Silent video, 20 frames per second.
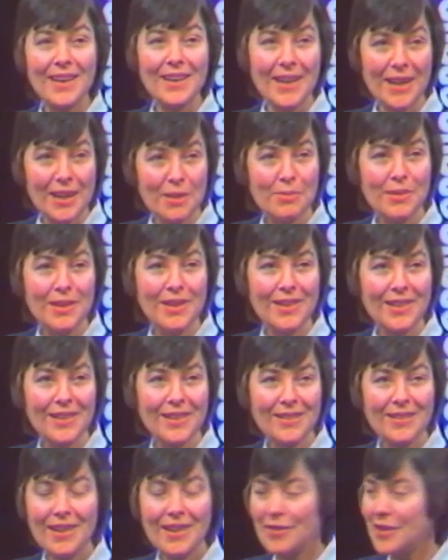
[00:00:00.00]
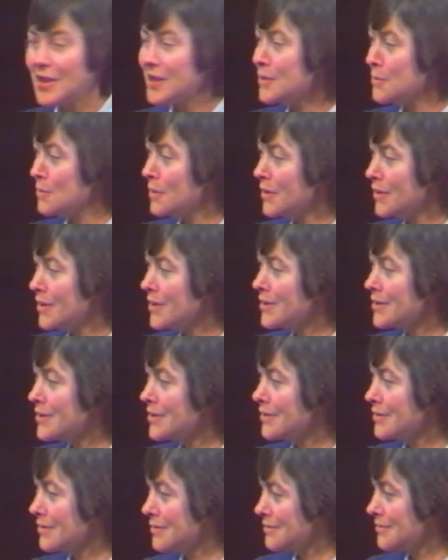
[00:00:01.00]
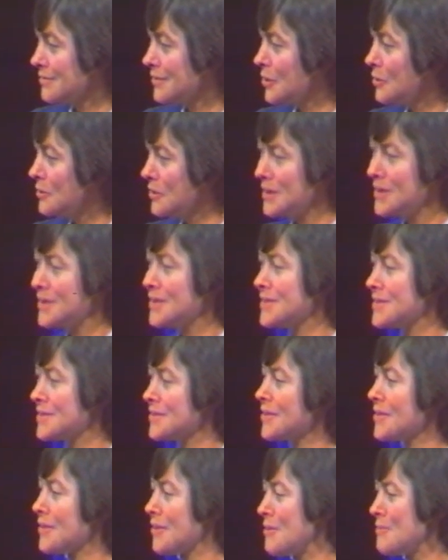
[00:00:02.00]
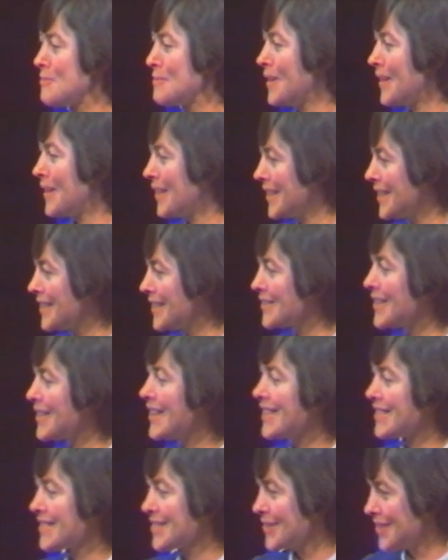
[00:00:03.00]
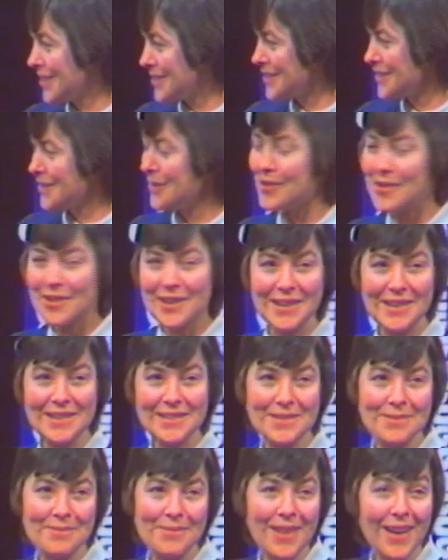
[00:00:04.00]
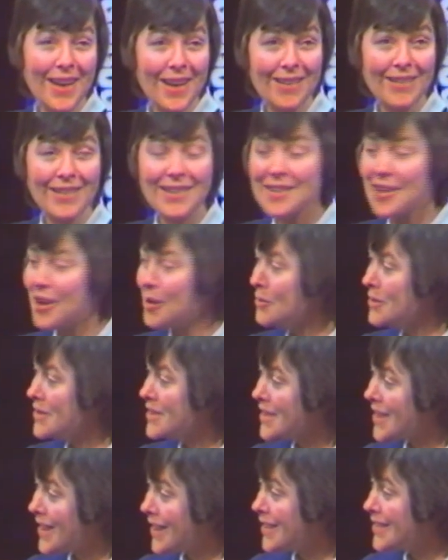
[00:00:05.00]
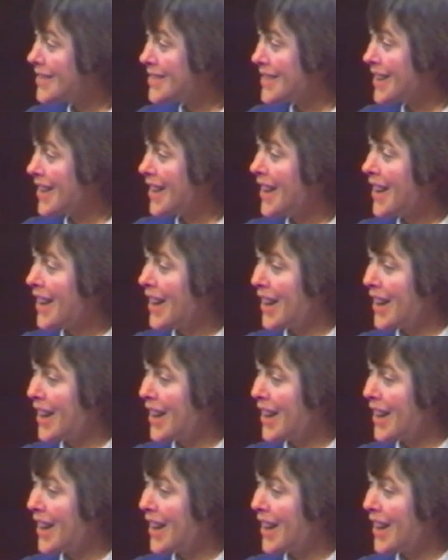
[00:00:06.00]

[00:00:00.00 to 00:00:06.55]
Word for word: and anybody can have an experience of owning his or her own body, right? So there's an organism there in common sense.